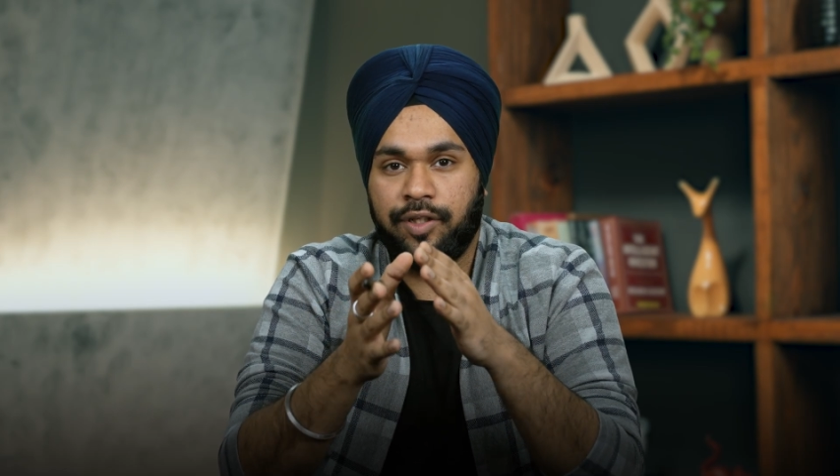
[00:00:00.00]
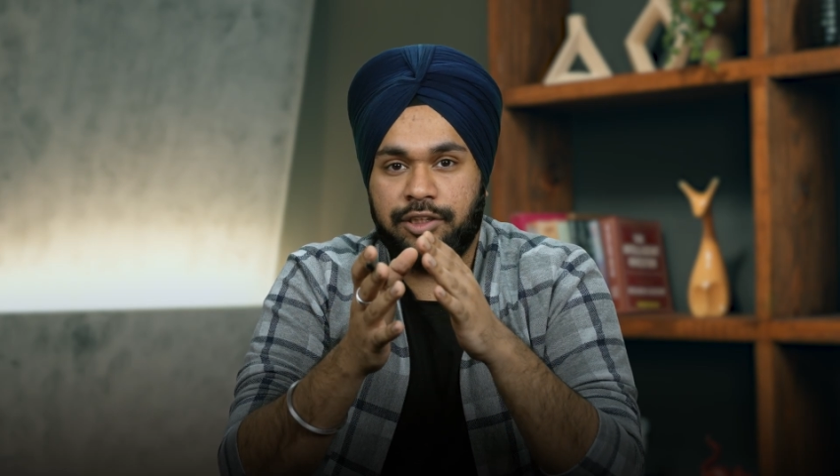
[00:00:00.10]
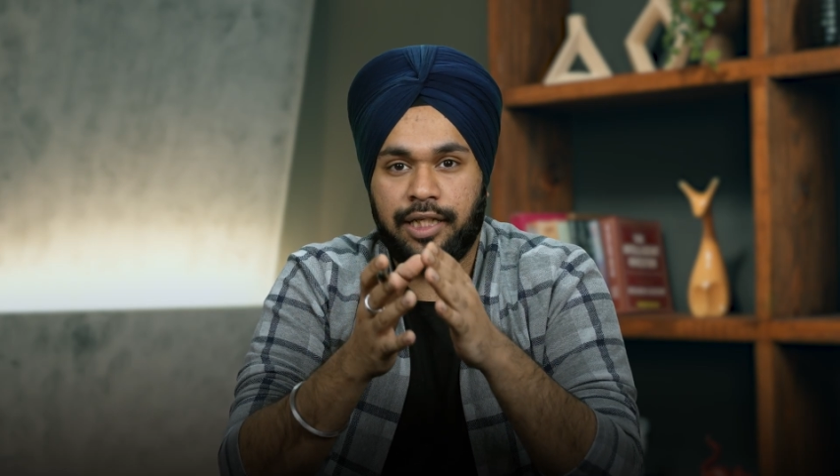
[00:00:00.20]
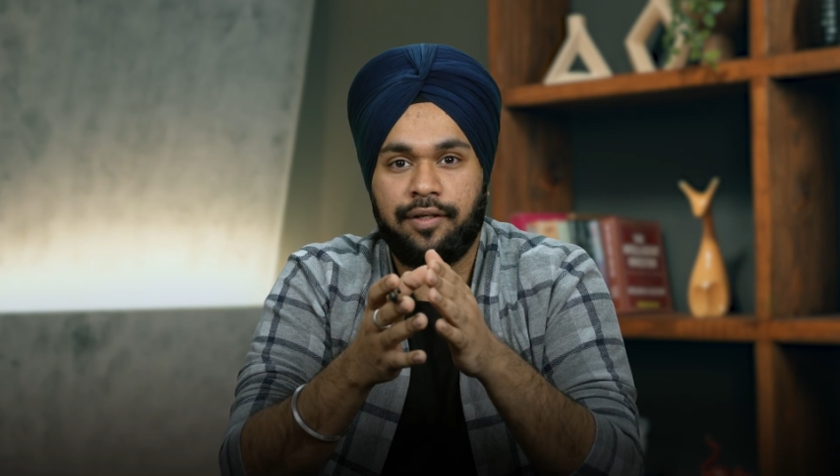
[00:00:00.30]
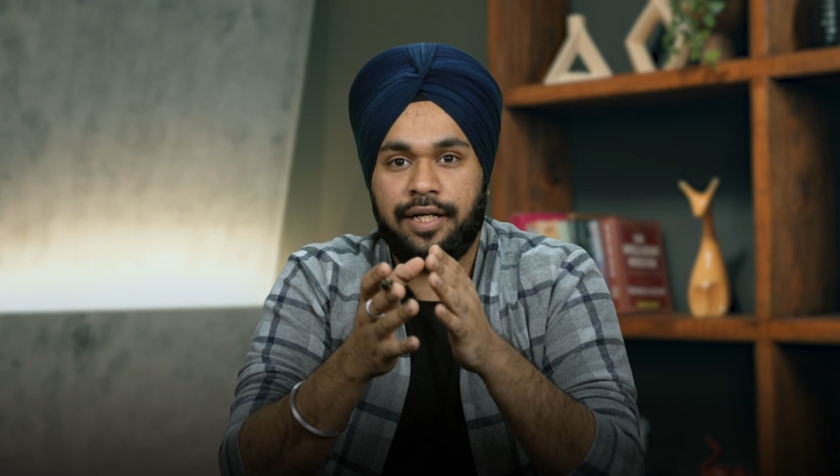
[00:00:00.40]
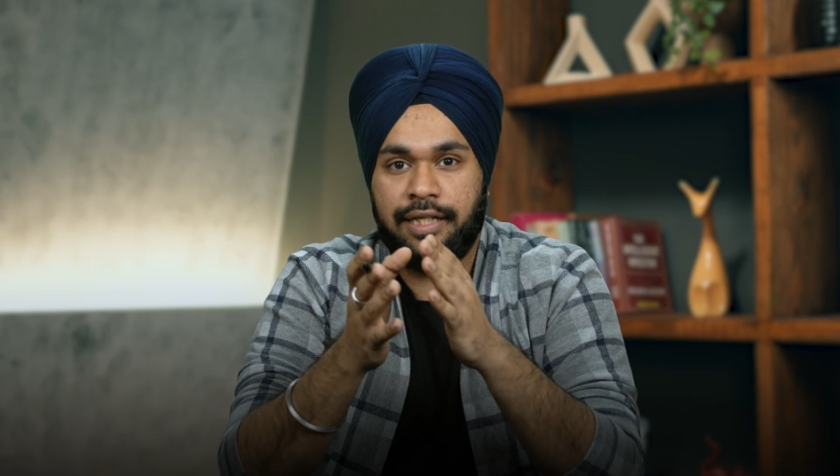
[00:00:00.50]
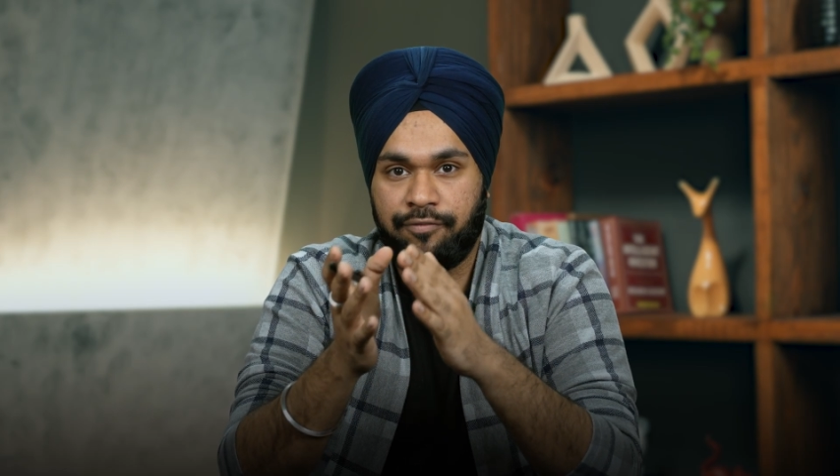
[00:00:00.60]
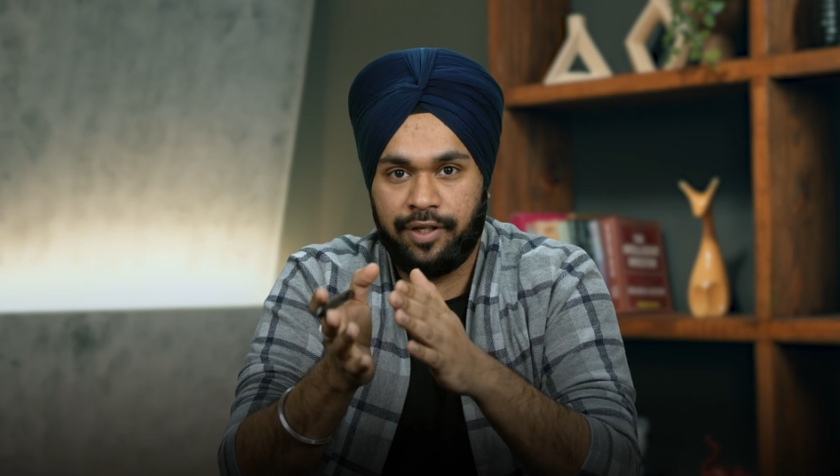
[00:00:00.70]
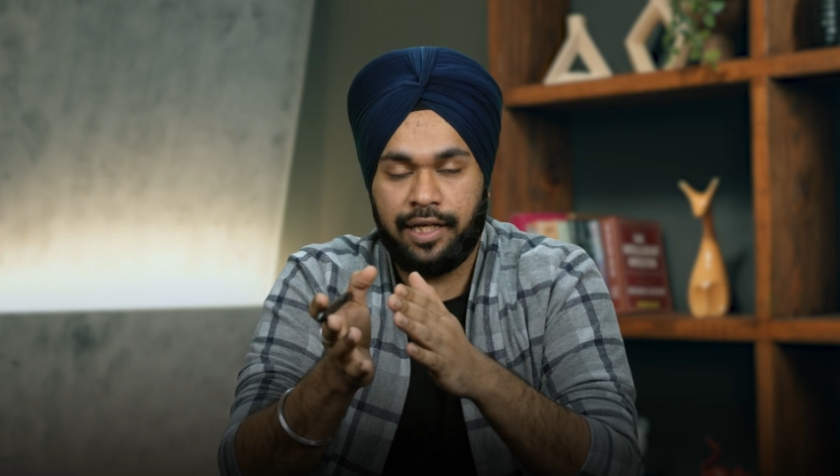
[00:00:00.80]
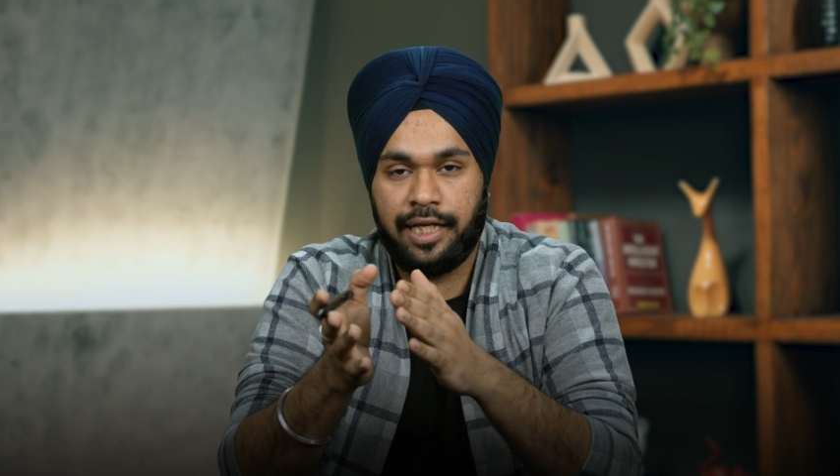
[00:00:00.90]
with generative
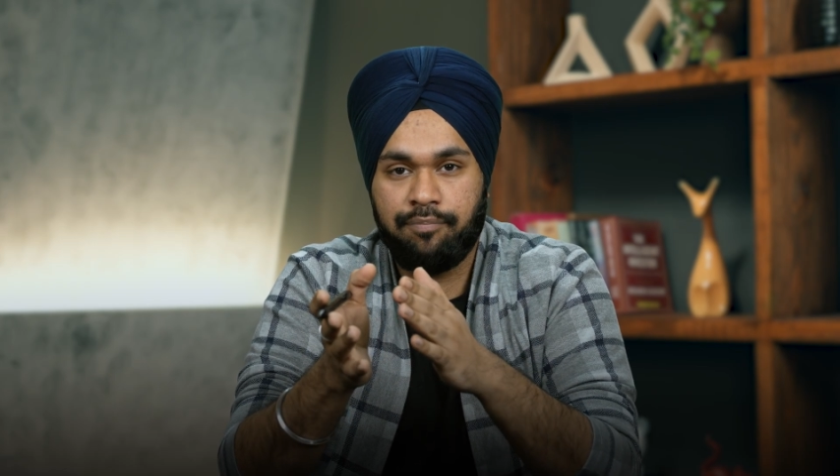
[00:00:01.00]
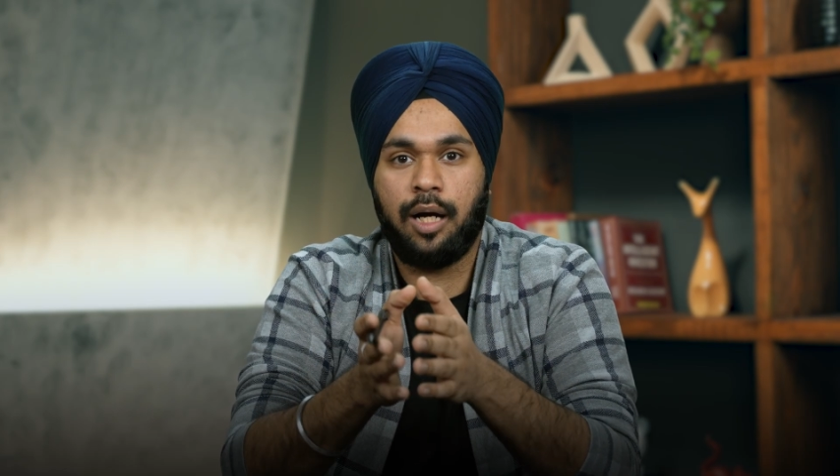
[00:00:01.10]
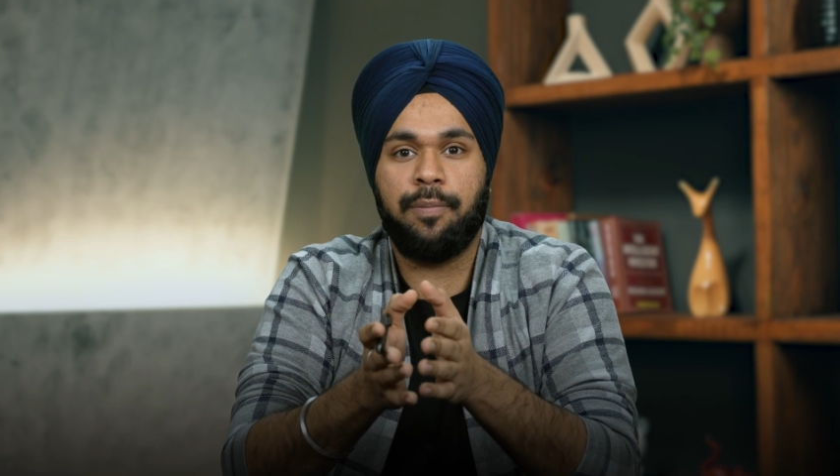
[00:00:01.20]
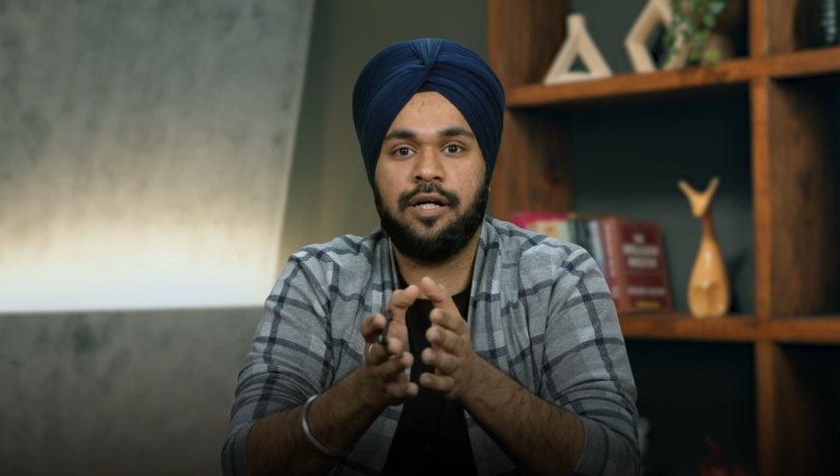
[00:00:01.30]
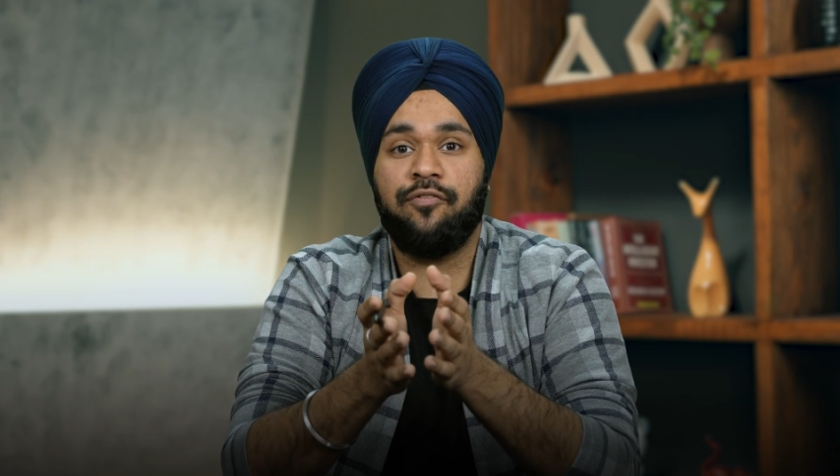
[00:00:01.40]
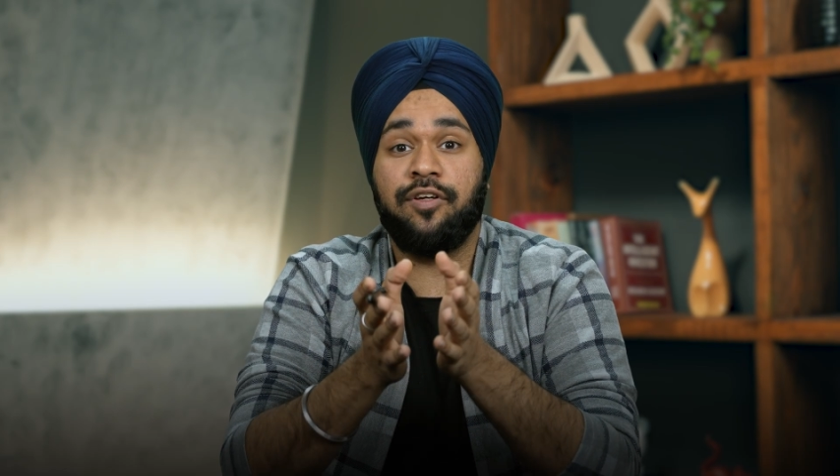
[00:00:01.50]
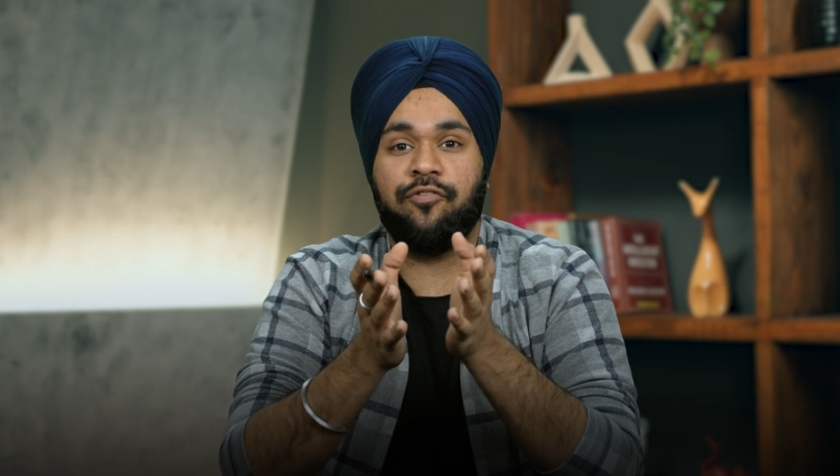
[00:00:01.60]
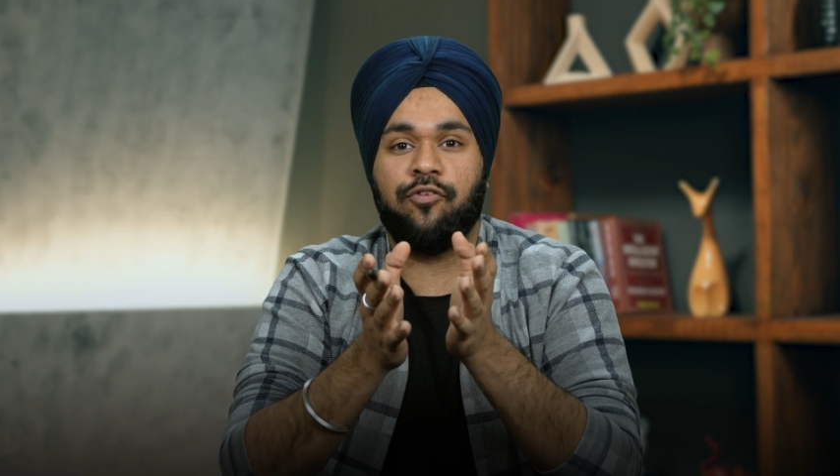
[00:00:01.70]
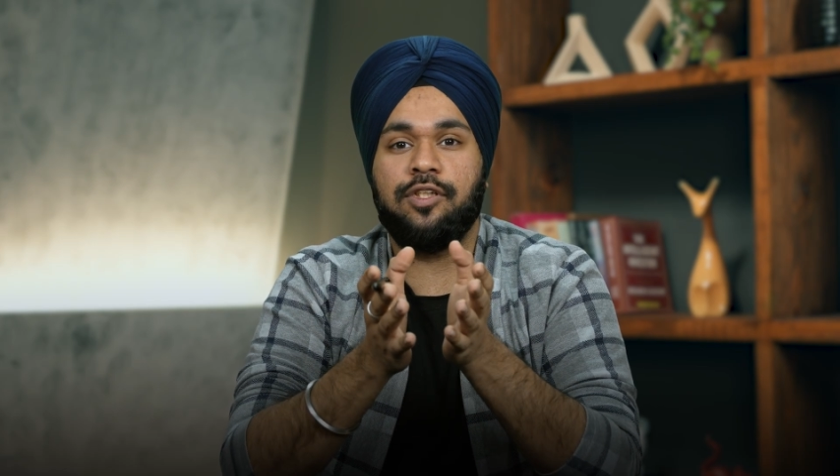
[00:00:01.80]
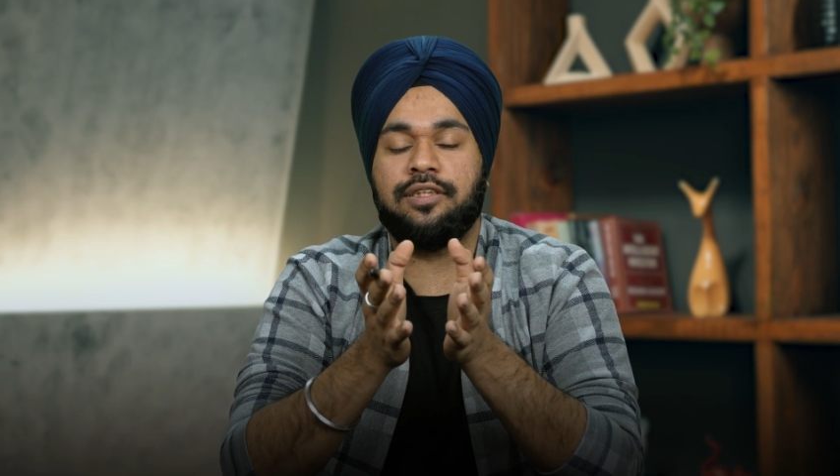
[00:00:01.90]
AI coupled with full